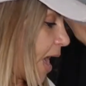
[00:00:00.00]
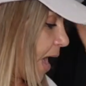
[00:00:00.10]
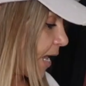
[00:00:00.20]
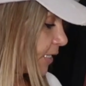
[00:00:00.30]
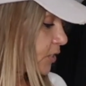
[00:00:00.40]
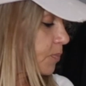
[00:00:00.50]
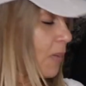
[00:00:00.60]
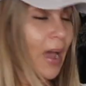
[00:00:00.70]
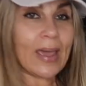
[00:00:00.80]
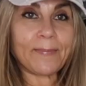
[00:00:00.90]
and
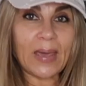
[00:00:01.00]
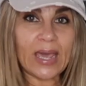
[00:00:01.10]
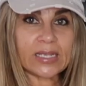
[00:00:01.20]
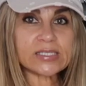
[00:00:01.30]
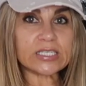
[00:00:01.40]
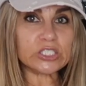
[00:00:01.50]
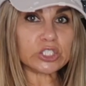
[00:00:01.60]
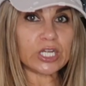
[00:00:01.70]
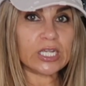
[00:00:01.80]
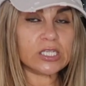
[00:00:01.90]
my pants and
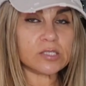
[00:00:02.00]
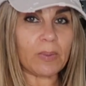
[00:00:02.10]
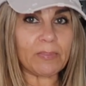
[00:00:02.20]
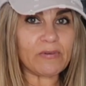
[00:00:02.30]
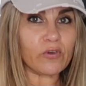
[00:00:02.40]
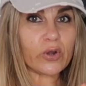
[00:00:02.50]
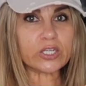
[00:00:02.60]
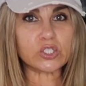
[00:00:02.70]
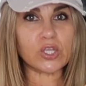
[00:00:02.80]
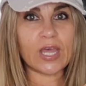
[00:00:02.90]
jeans, but before
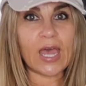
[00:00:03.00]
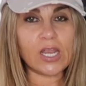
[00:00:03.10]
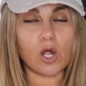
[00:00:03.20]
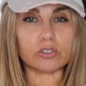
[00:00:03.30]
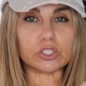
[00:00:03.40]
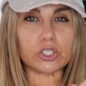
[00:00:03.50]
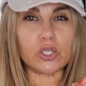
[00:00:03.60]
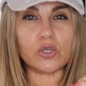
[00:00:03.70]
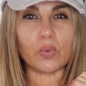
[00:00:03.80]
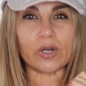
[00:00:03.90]
I do that, I'll show
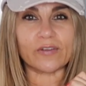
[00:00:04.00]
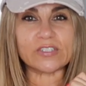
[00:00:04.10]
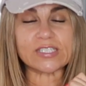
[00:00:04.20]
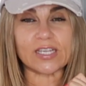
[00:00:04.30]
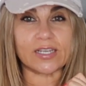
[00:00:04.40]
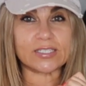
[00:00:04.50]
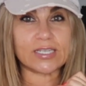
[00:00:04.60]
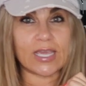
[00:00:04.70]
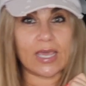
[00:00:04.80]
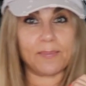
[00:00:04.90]
you what I've decided
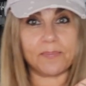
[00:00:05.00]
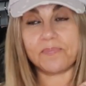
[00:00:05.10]
to keep.